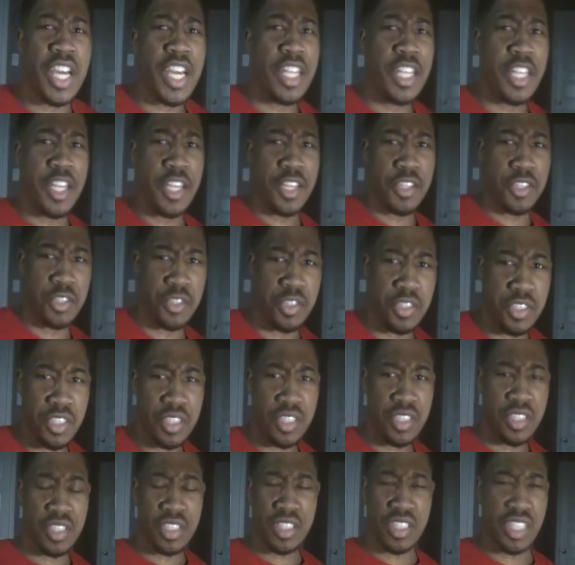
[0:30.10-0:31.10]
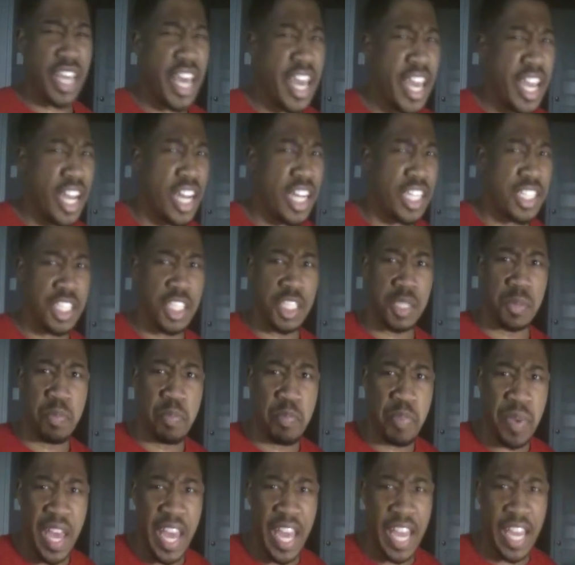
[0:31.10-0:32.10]
Skylanders, Kaos
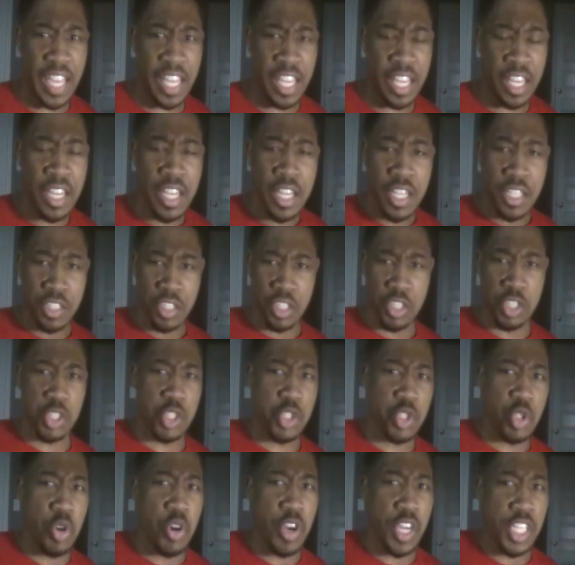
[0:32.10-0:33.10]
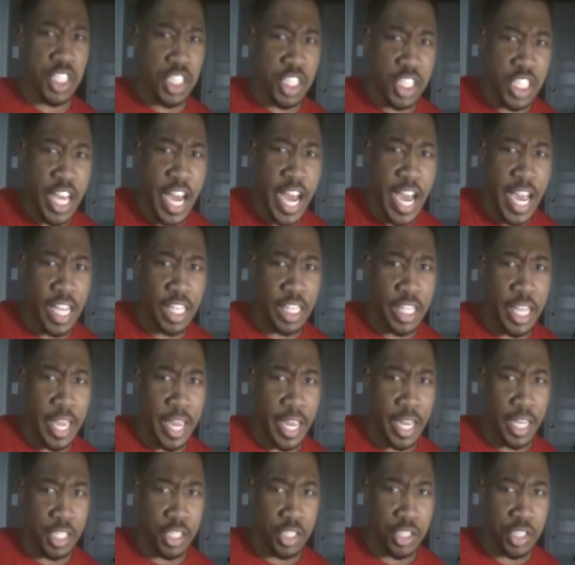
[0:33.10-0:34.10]
is back to destroy
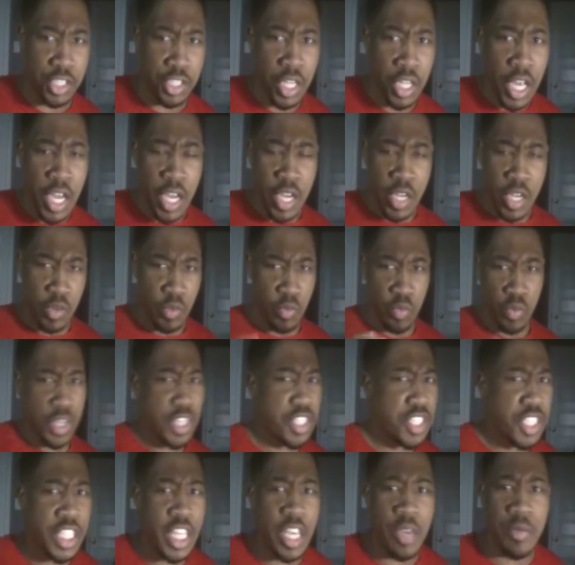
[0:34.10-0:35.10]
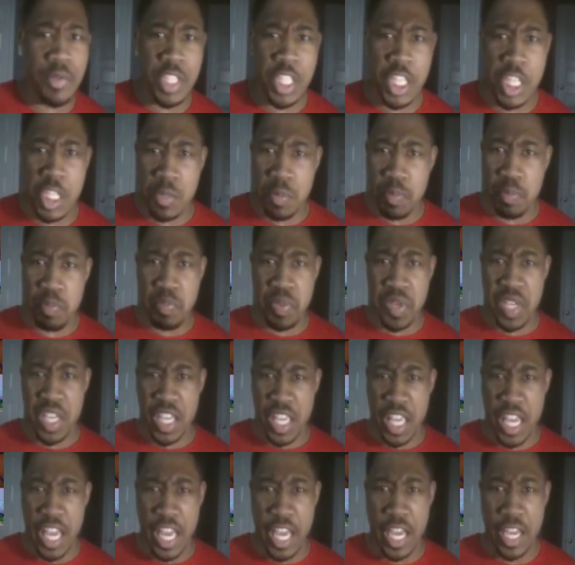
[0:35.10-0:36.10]
Skylands. What do you say we teach
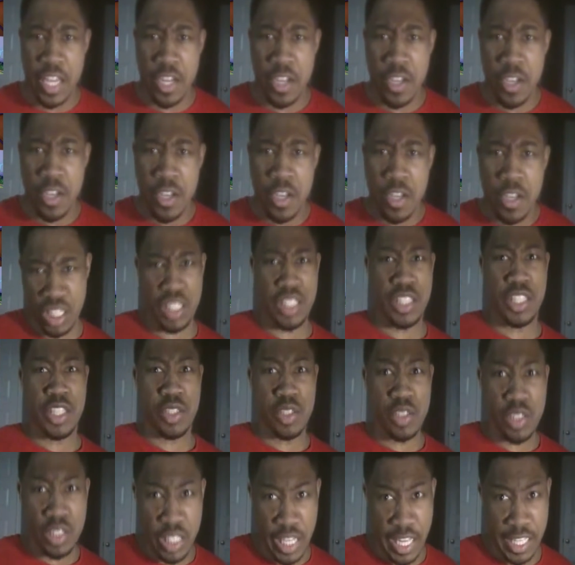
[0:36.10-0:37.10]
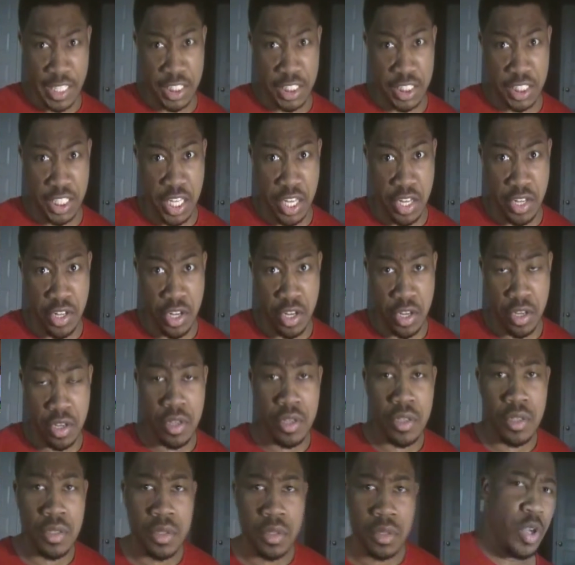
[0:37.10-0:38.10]
Big Head a little lesson?
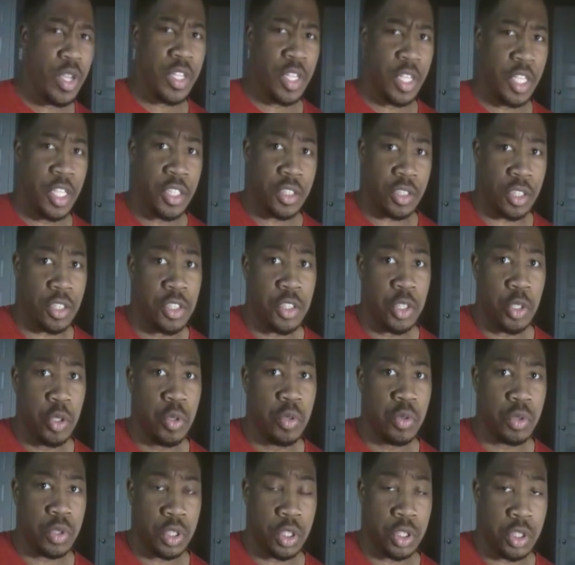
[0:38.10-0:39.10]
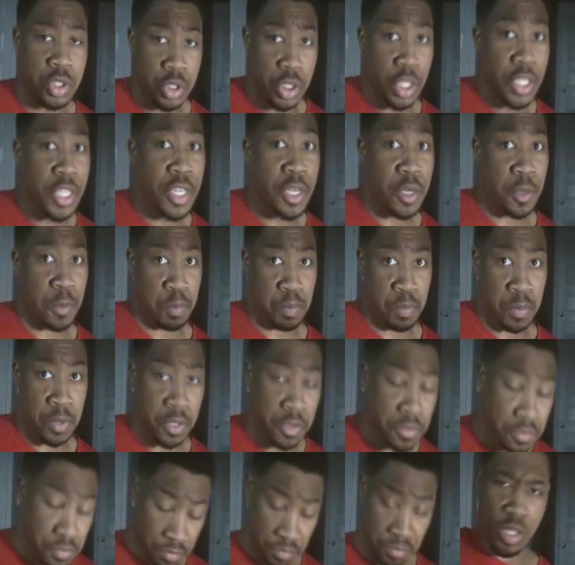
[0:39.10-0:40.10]
We need to use the ship!
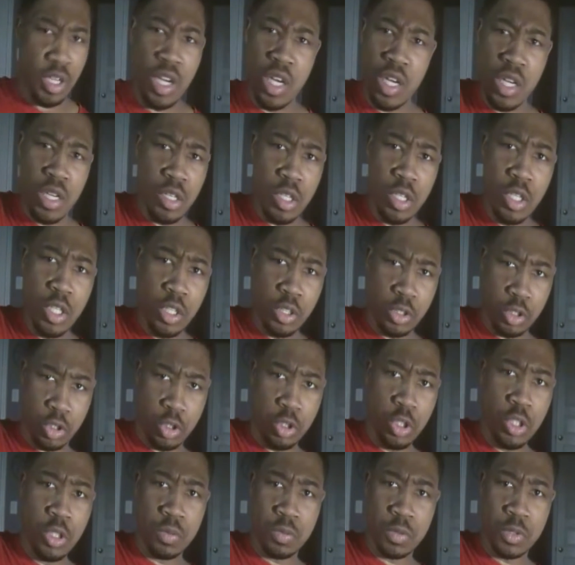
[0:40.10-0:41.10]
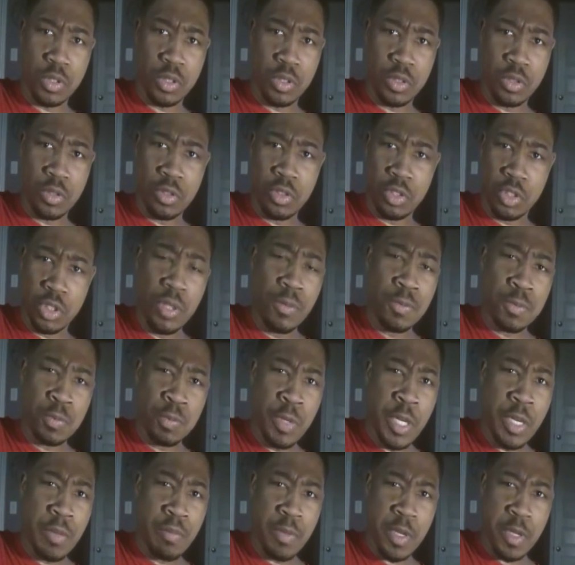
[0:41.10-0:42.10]
I hate ships. Ships
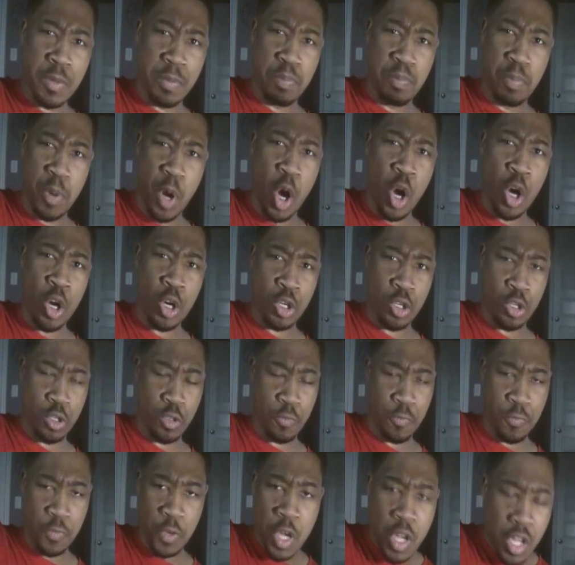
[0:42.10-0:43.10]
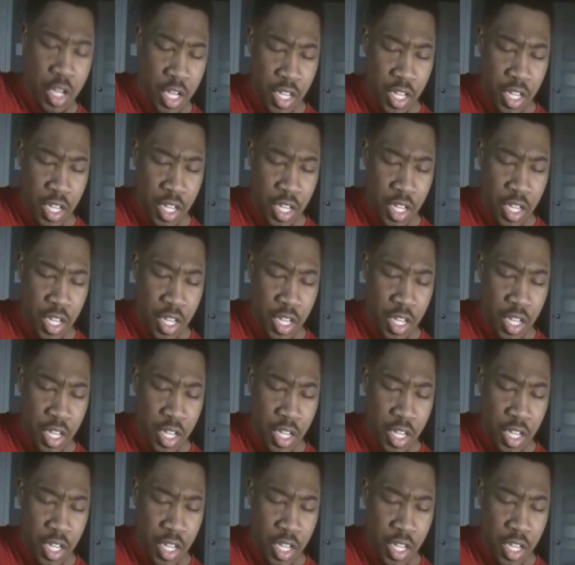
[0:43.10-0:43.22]
make me barf.